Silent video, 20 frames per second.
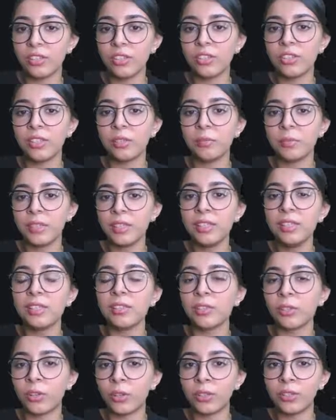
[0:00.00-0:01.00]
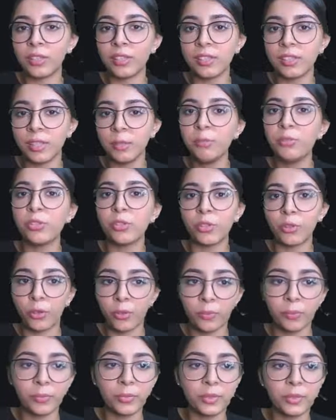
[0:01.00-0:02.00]
J means the author's name,
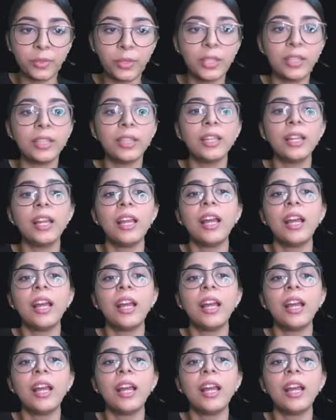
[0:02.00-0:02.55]
Jerome. Okay.